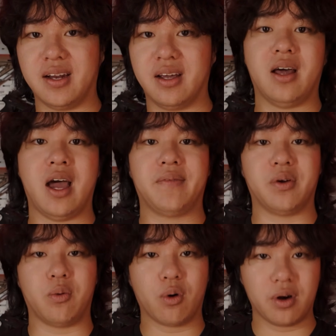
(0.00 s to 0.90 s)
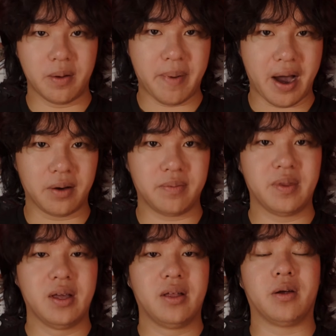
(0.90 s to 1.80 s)
it, not having to worry about
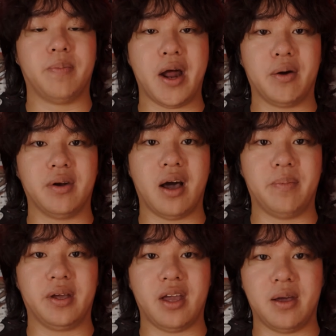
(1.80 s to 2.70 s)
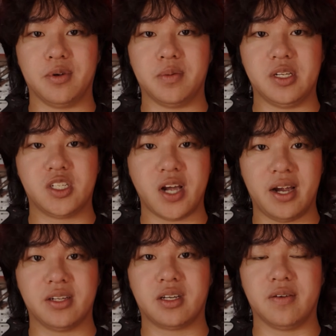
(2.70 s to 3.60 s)
their battery not being able to be
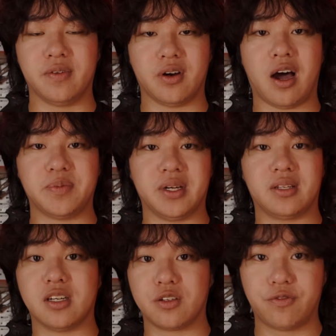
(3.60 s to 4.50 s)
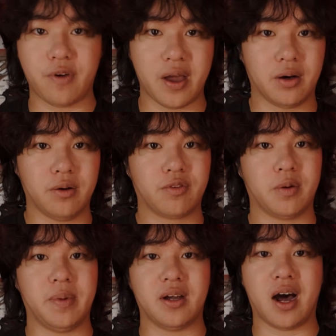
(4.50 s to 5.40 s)
changed given their optic does fail
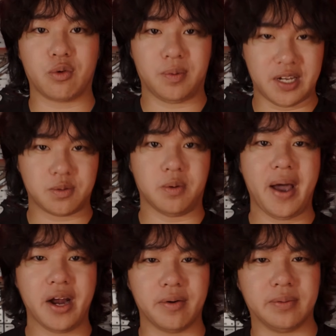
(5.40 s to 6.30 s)
from a non-replaceable battery.